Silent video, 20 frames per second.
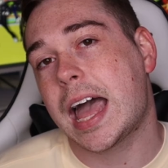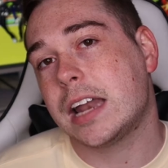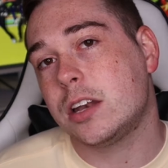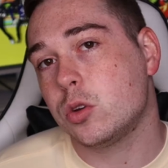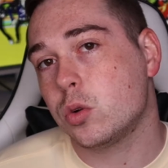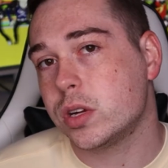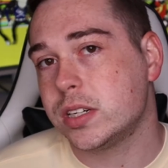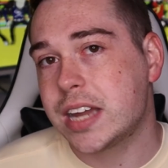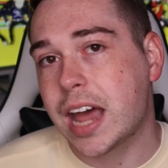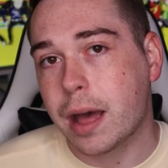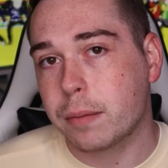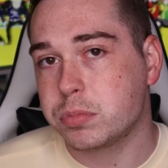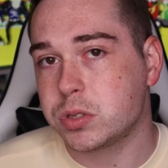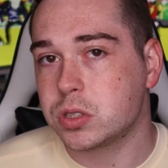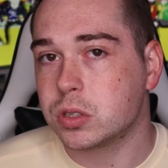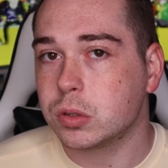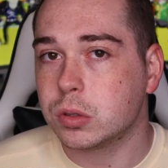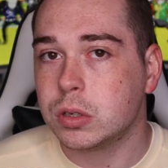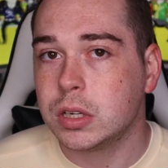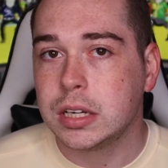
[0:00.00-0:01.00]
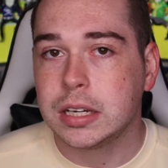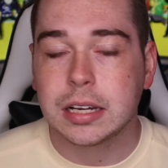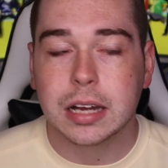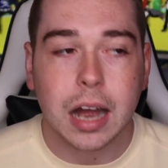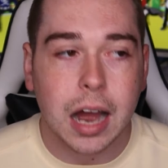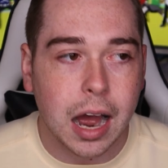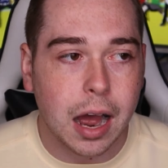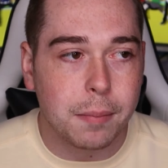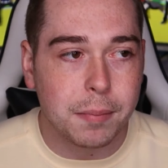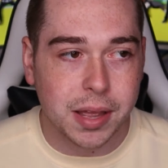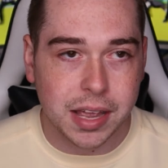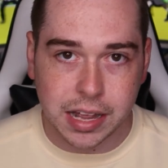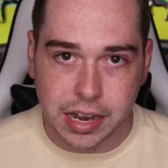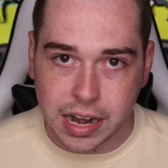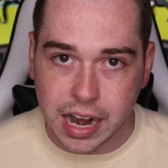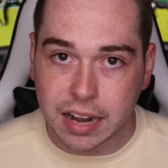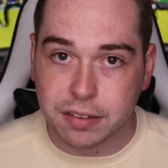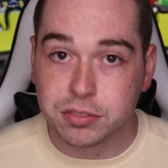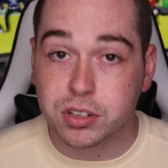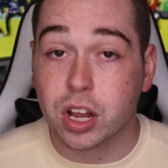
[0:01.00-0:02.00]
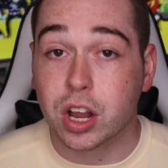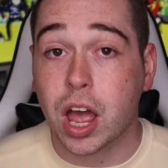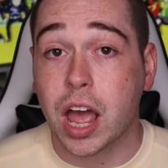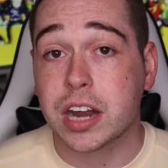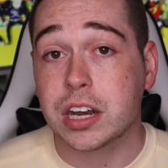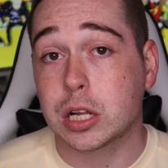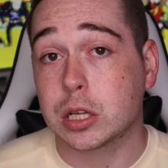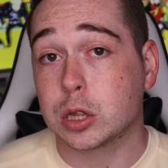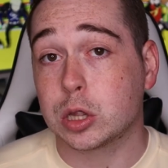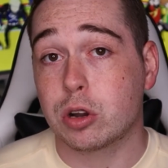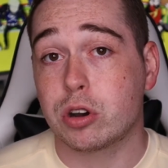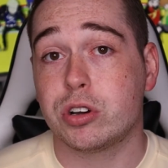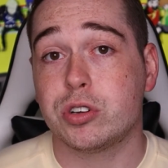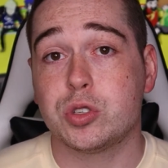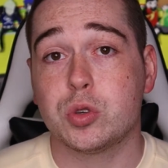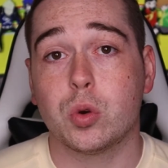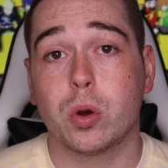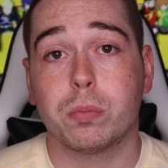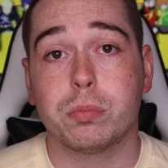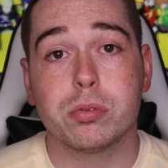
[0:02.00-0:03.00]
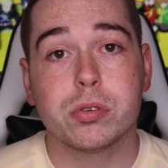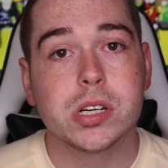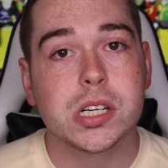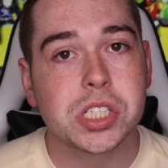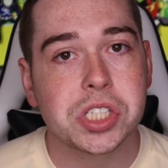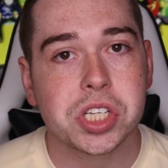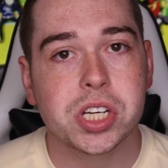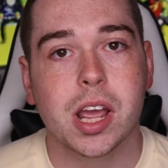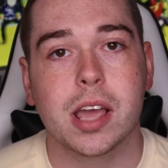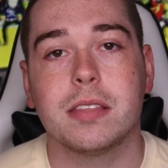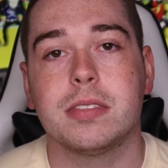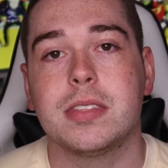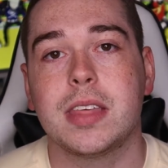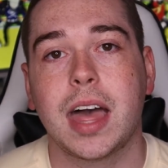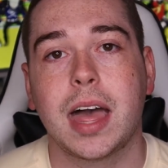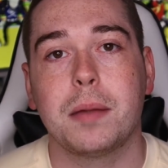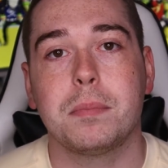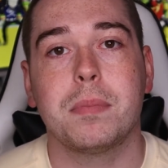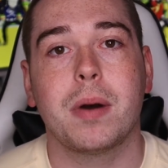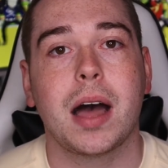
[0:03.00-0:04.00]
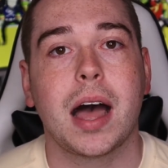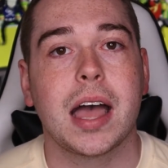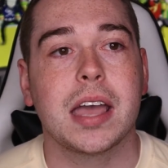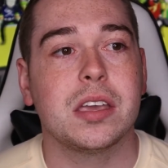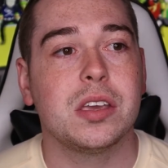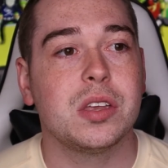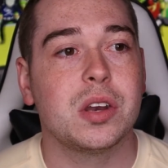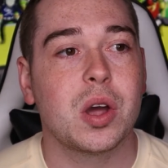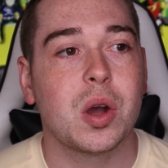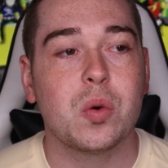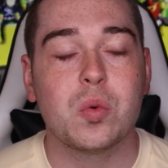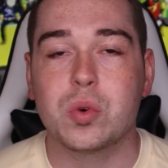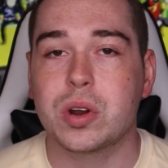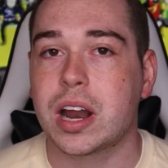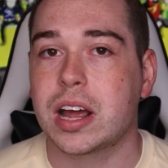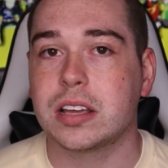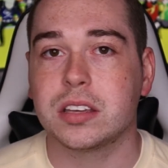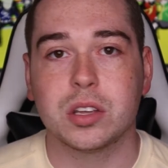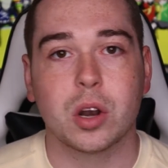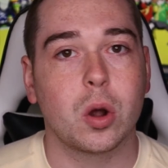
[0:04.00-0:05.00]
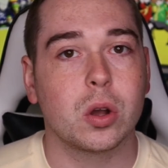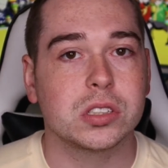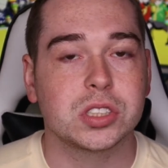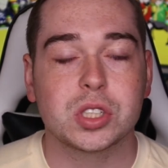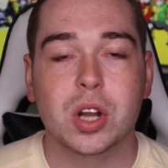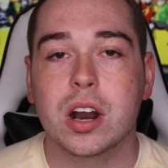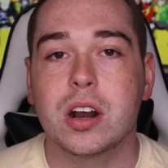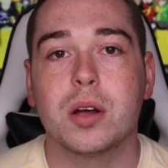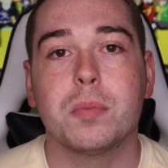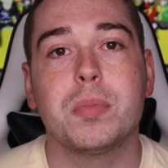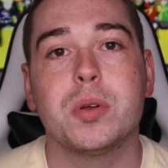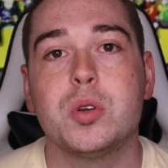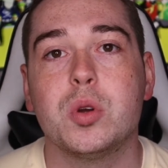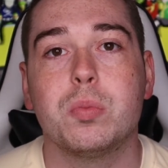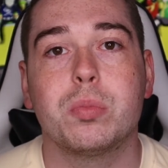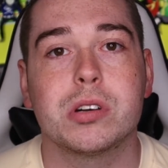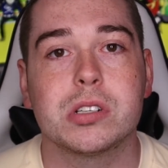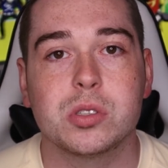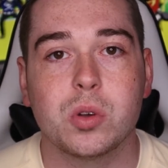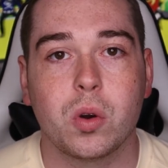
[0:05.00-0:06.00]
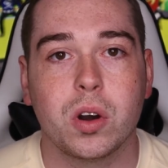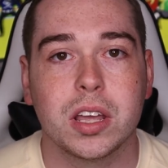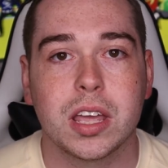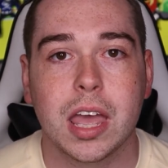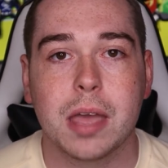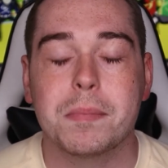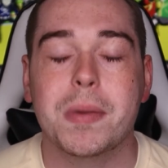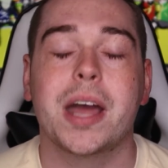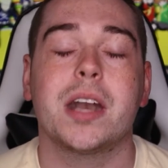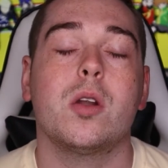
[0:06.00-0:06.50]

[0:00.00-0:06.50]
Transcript: had to adapt to. And I've kind of learned to appreciate that by when I start up a new Persona game,